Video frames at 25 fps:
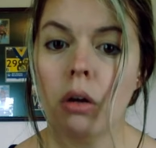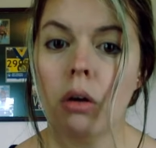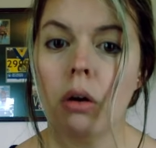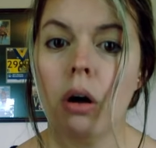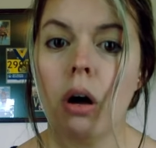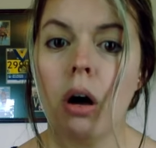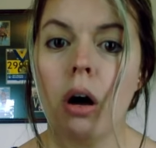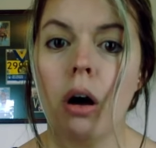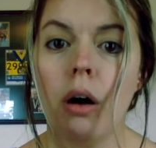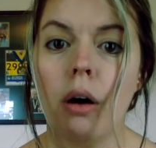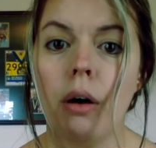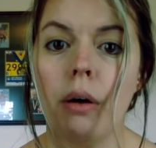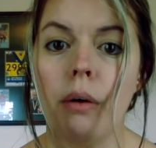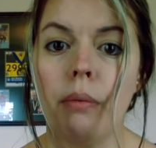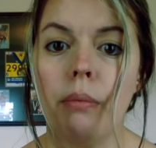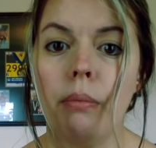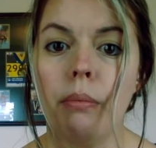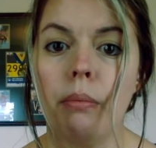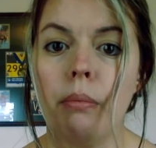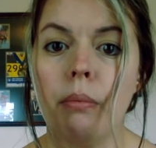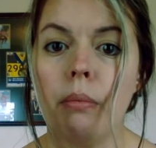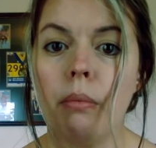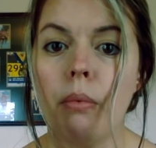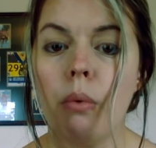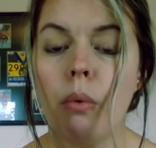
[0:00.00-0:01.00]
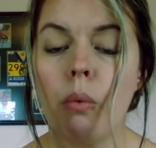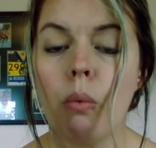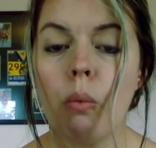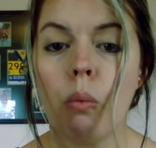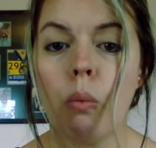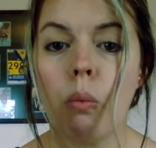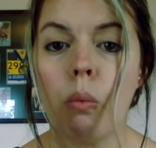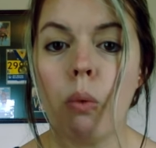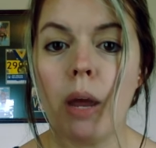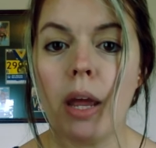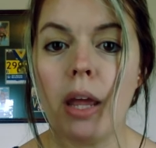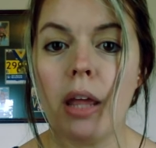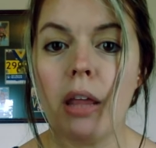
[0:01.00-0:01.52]
um
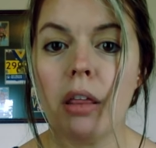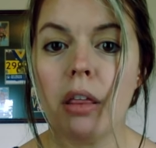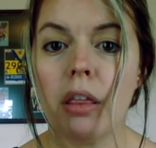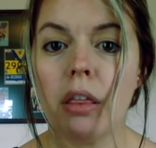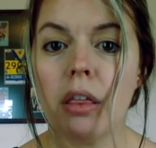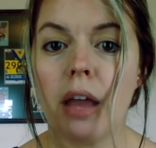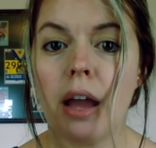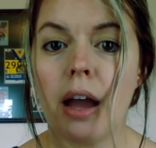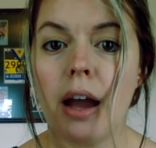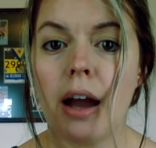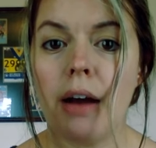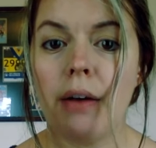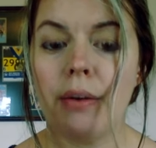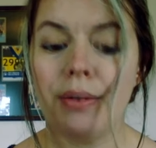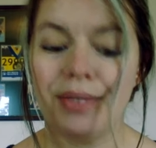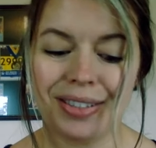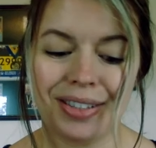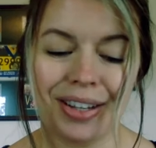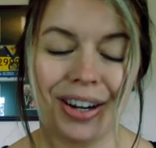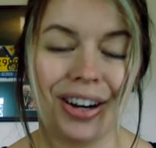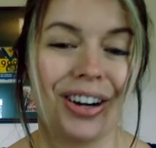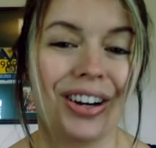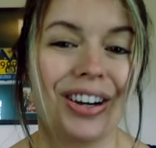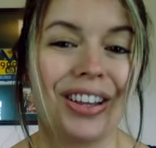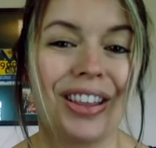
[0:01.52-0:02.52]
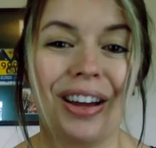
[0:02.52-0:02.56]
without, sorry,